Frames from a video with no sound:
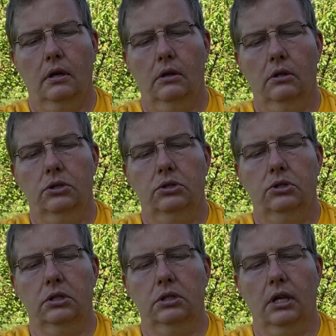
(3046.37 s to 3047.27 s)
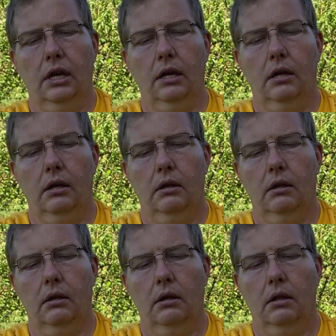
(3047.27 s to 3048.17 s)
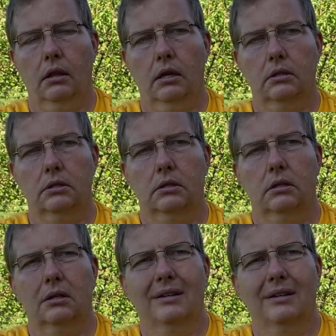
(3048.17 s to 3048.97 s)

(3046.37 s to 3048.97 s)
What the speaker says: looks just like this.